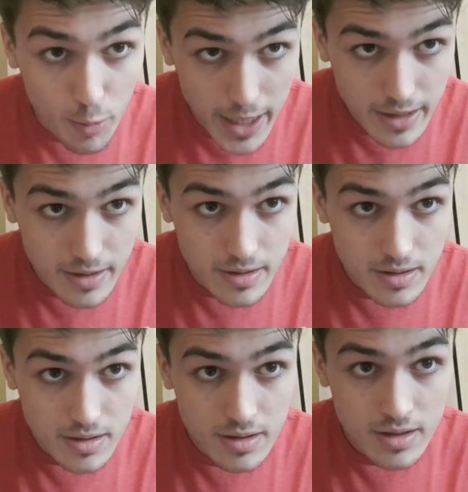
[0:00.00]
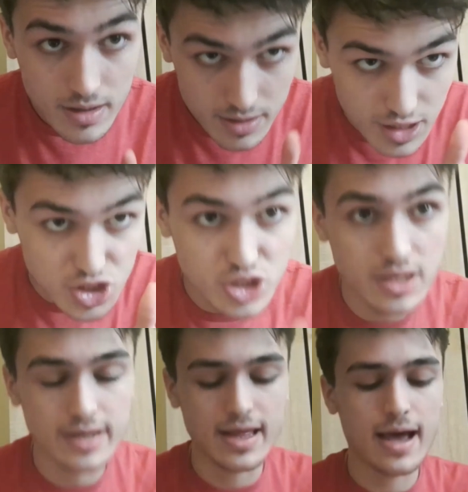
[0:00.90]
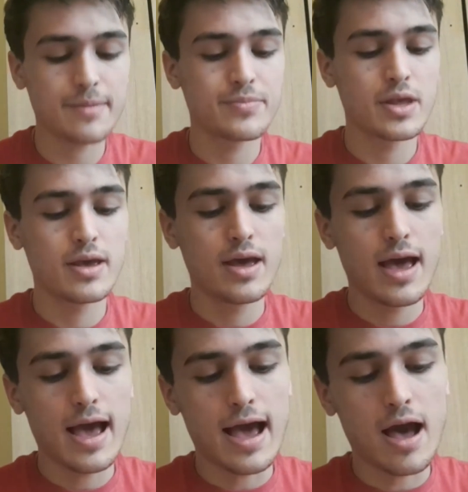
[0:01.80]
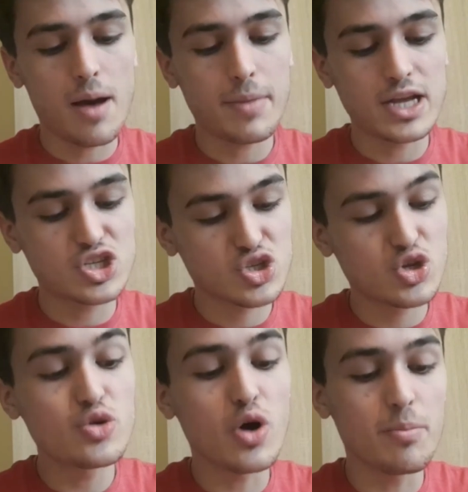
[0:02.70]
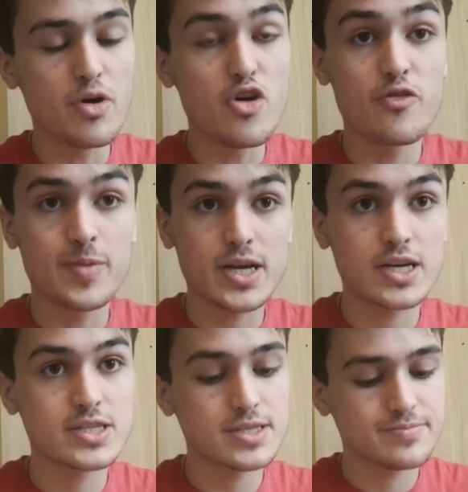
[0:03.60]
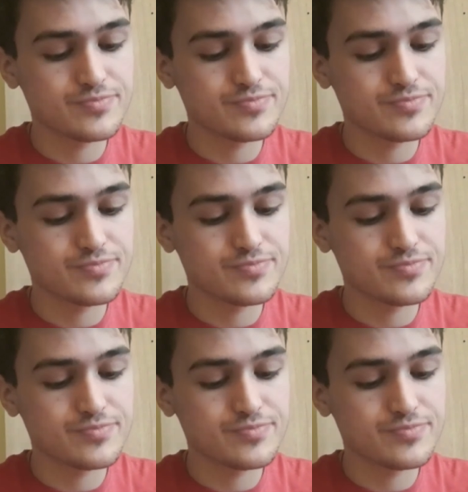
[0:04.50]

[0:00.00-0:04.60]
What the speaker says: me. Yeah, just like that. And just do not move, because